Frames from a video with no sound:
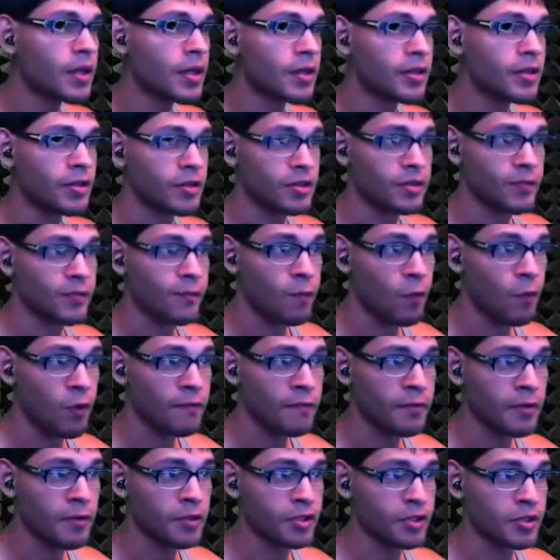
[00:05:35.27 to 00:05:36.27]
There's 4
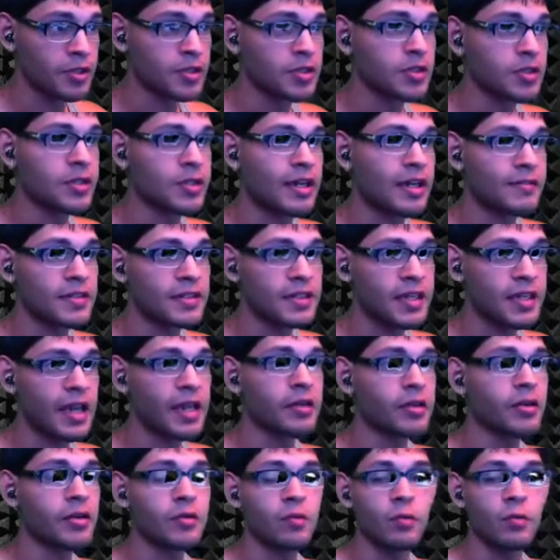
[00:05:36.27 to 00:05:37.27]
versions. You have
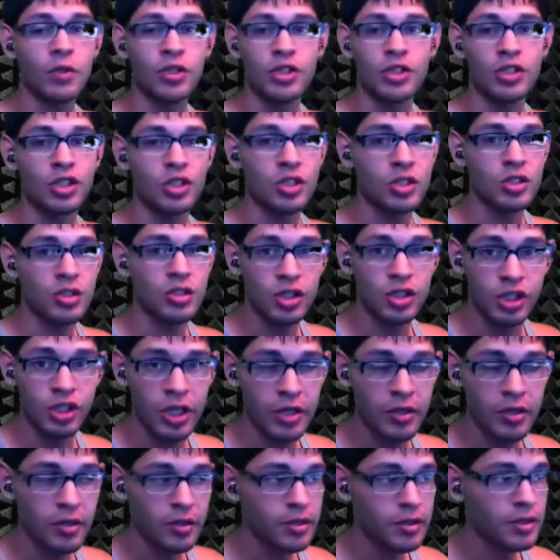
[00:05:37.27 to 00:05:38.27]
standard, which is just the
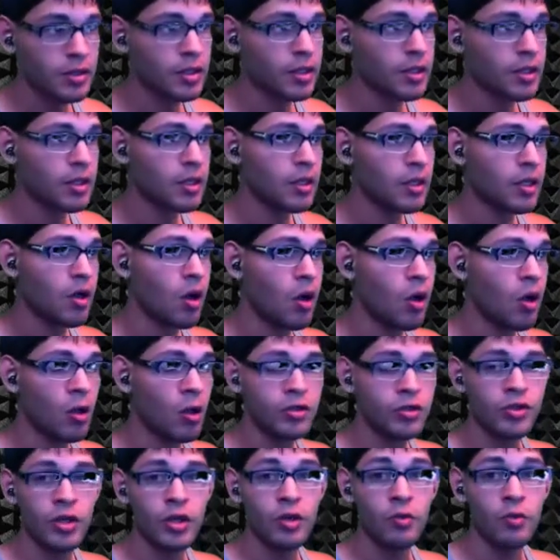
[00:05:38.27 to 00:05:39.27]
shaders,
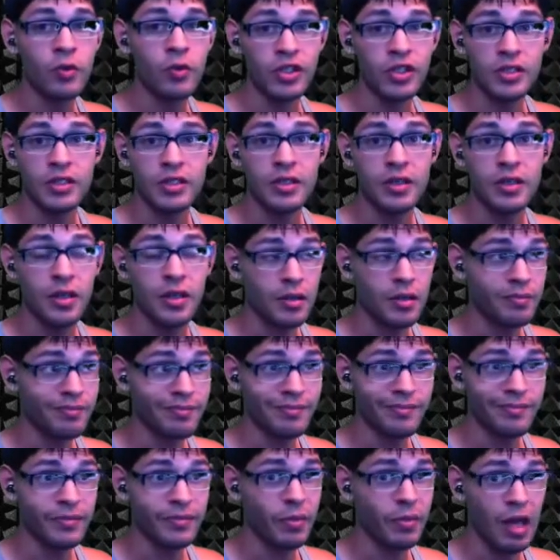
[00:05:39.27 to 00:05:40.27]
ultra, which is a
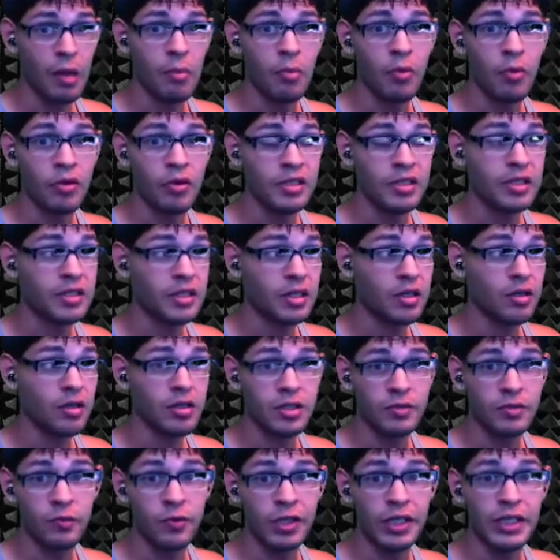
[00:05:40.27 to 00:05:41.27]
lot more detail.
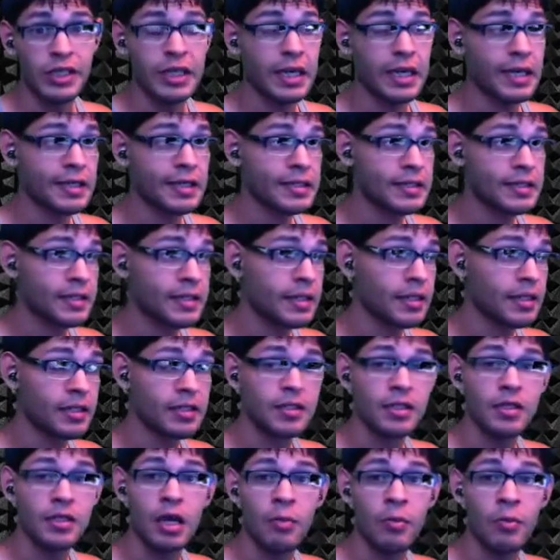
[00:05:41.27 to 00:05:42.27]
It's really nice.
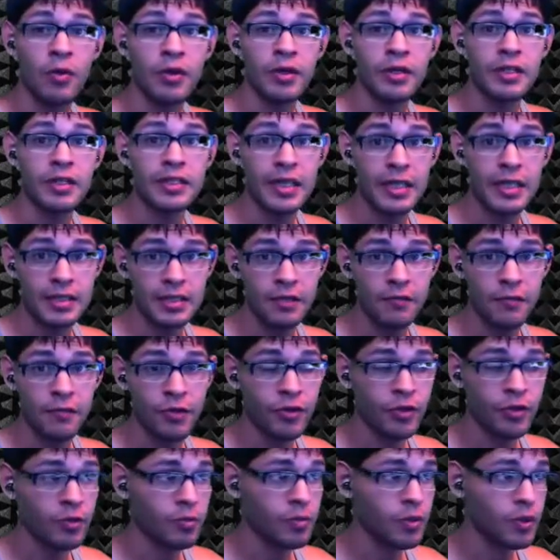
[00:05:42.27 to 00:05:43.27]
It's a lot more intensive on
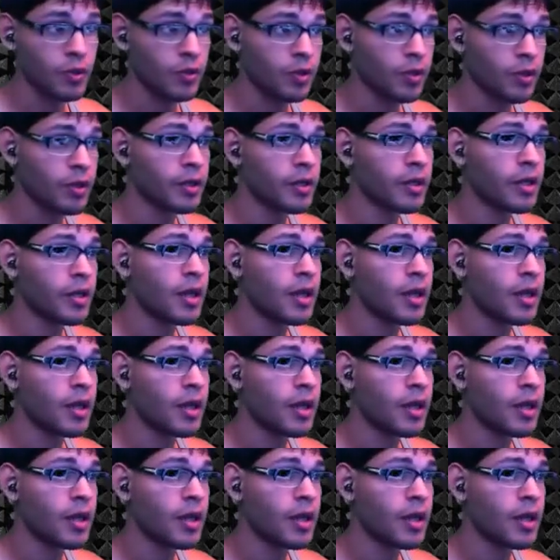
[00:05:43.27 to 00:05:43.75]
your computer.